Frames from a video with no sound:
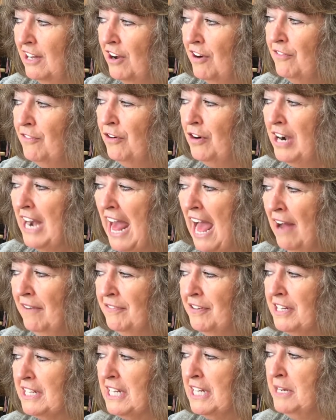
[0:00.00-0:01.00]
For an
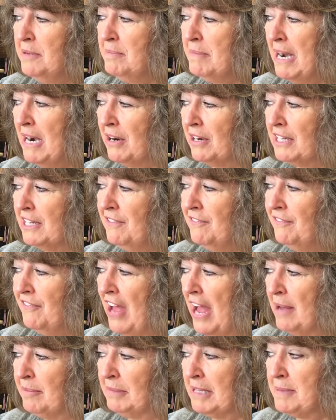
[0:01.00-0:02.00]
African American
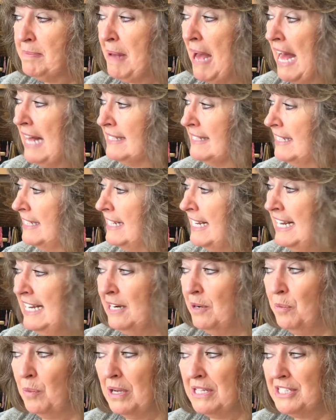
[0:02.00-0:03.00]
family, Pasadena
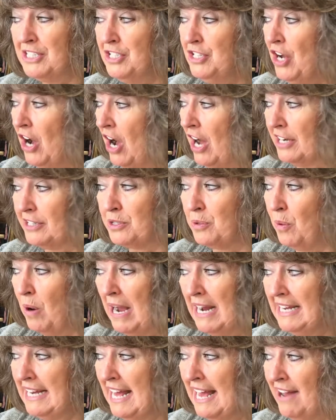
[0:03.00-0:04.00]
was not
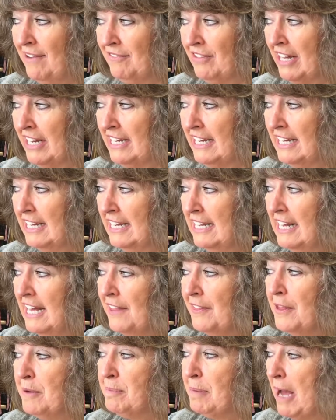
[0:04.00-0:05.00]
quite heaven.
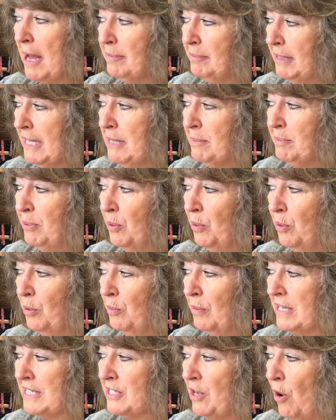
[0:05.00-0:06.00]
The public pool
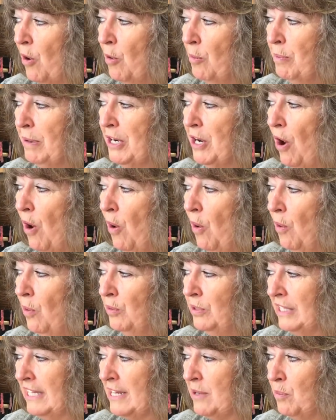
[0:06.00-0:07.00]
was open
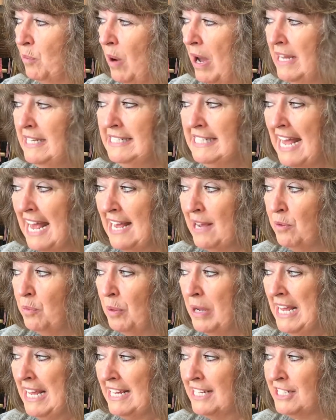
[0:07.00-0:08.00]
only one day a
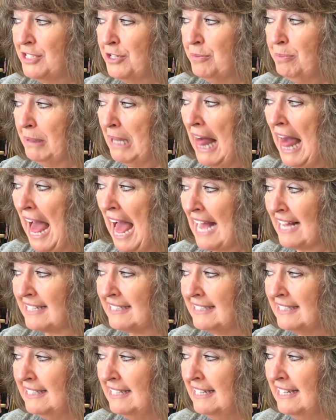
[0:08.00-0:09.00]
week to blacks.
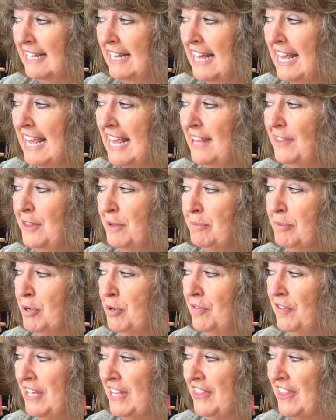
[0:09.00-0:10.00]
In the
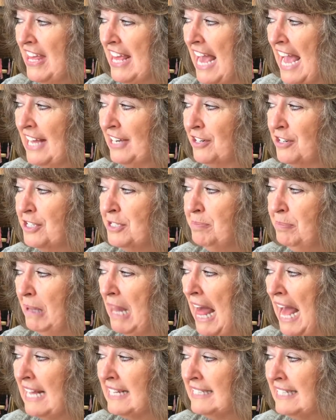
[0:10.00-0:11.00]
movie theaters,
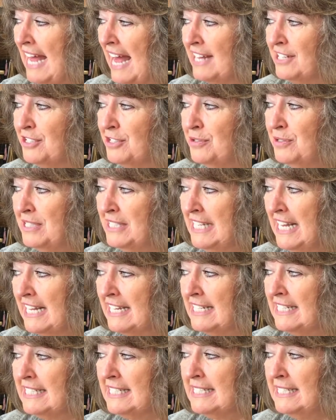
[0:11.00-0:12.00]
blacks had to
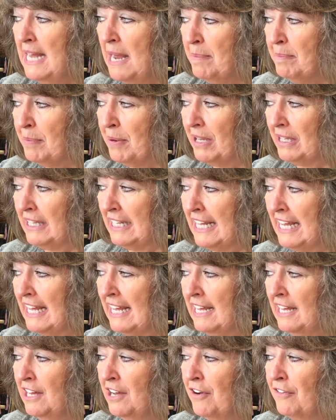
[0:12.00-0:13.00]
sit separately
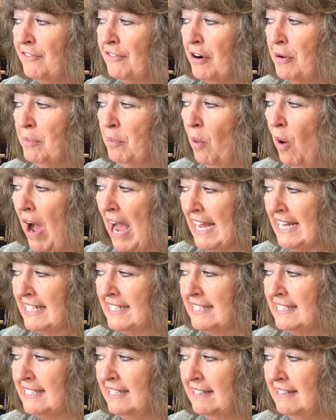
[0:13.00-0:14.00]
from
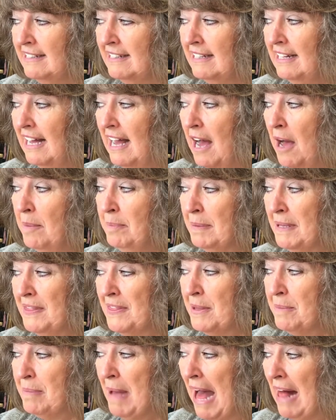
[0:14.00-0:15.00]
whites up in
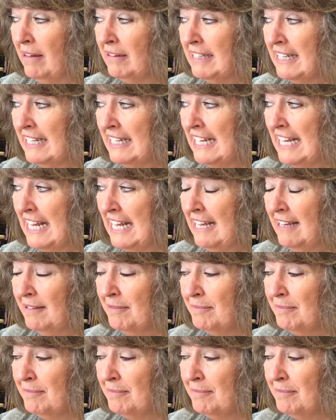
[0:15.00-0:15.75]
the balcony.